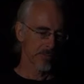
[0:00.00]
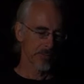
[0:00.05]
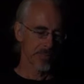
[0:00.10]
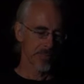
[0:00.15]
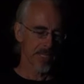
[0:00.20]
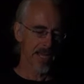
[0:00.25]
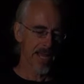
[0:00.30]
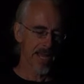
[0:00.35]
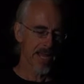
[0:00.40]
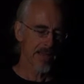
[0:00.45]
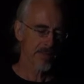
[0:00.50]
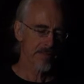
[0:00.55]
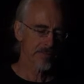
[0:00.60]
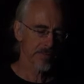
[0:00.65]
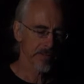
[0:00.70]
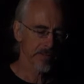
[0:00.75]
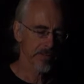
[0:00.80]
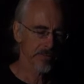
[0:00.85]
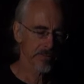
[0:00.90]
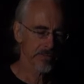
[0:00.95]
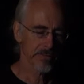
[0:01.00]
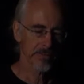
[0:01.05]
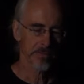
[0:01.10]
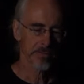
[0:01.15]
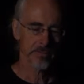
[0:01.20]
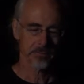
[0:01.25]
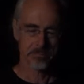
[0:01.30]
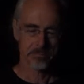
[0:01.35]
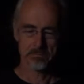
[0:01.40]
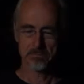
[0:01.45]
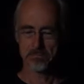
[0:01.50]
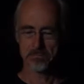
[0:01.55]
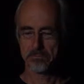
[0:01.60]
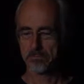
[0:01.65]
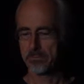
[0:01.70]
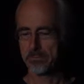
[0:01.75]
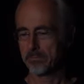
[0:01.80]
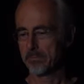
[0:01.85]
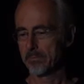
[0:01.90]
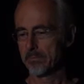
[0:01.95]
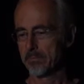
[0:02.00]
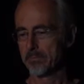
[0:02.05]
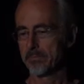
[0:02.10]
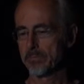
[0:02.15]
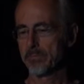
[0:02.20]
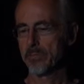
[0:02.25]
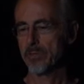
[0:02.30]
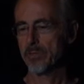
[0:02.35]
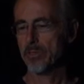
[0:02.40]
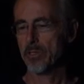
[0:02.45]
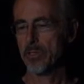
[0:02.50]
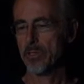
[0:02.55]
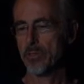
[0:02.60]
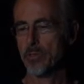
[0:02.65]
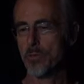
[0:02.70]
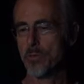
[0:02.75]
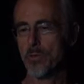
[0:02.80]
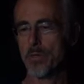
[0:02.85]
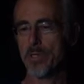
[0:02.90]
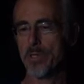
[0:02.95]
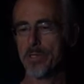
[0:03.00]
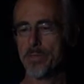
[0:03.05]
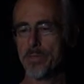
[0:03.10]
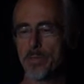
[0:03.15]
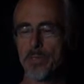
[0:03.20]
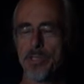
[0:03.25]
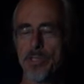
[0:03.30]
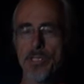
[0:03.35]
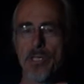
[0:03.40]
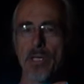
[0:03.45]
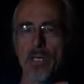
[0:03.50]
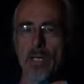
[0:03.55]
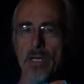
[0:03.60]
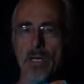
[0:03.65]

we have this turquoise, which